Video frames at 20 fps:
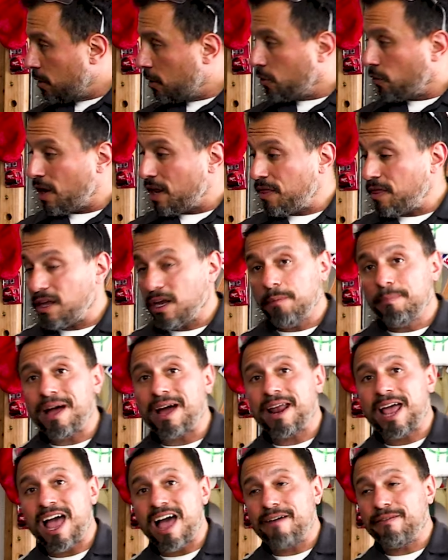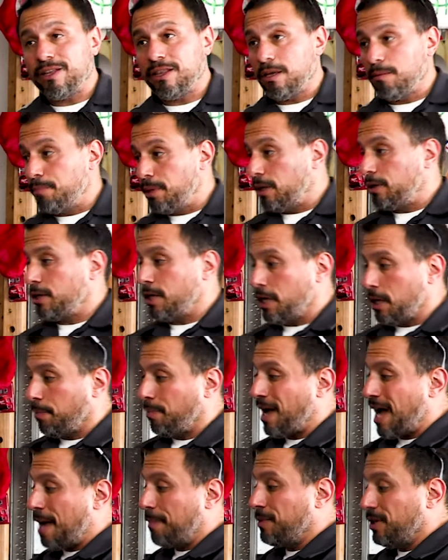great thing about having the ability to
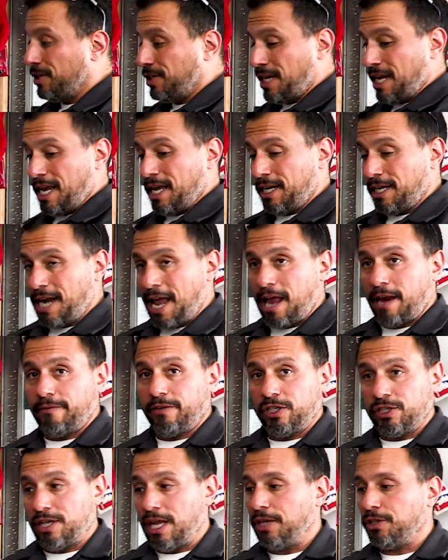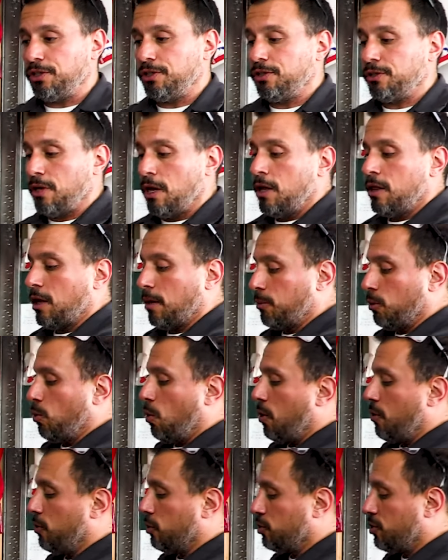pop this in and out of extensions, number
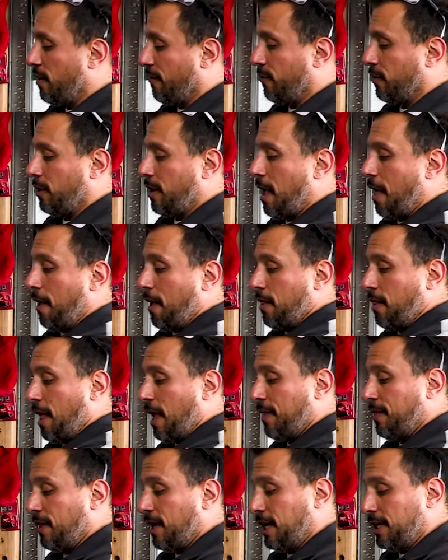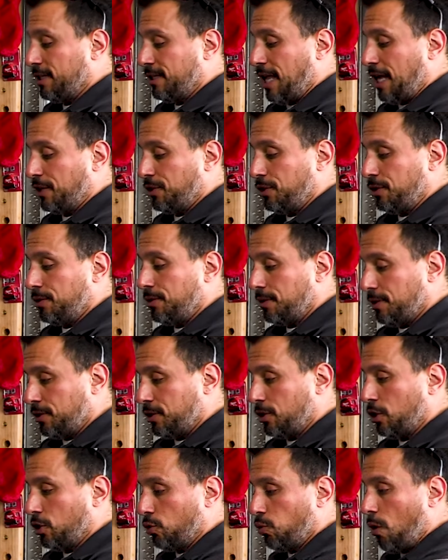one, there's different le length extensions. This
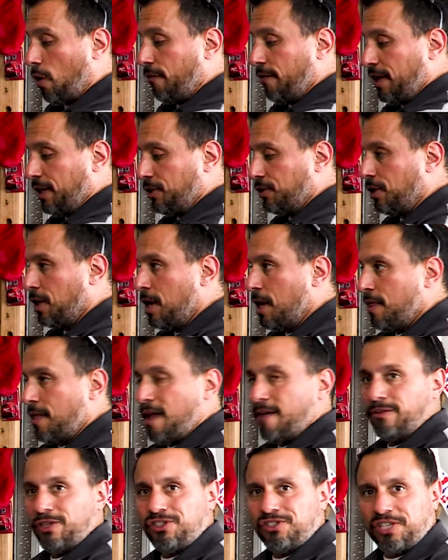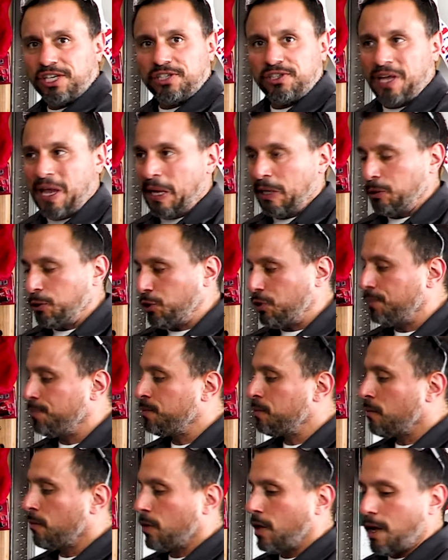is a 12 inch, they have a six inch,
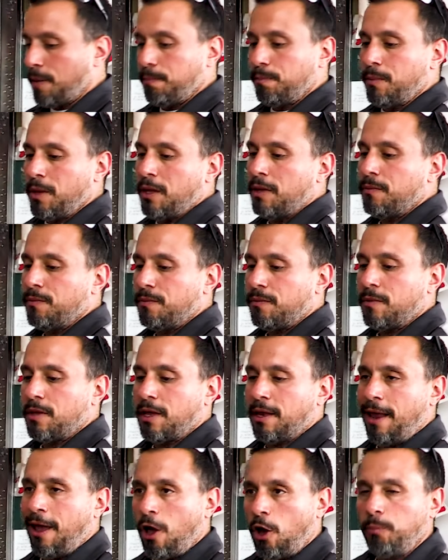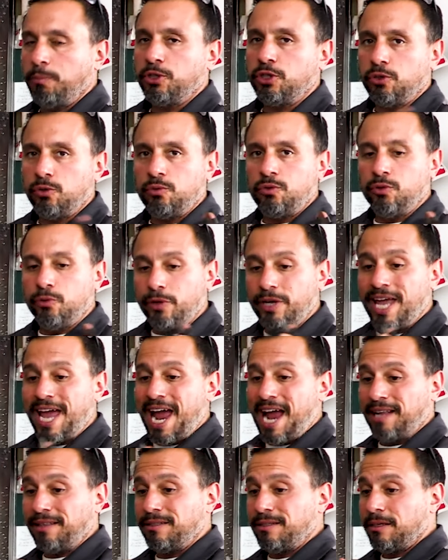okay? It helps you to
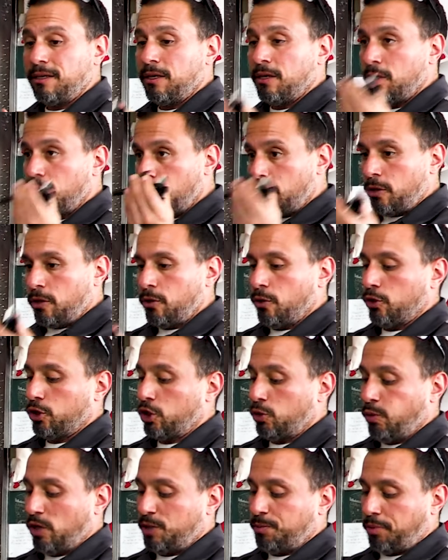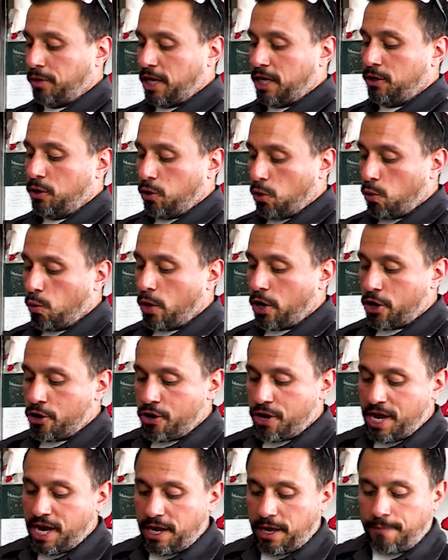get your switchblade where you
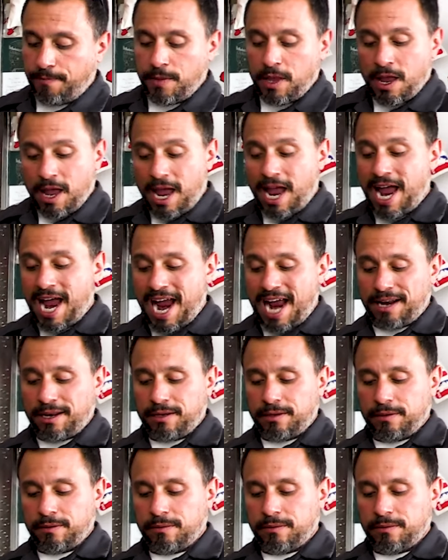need it. And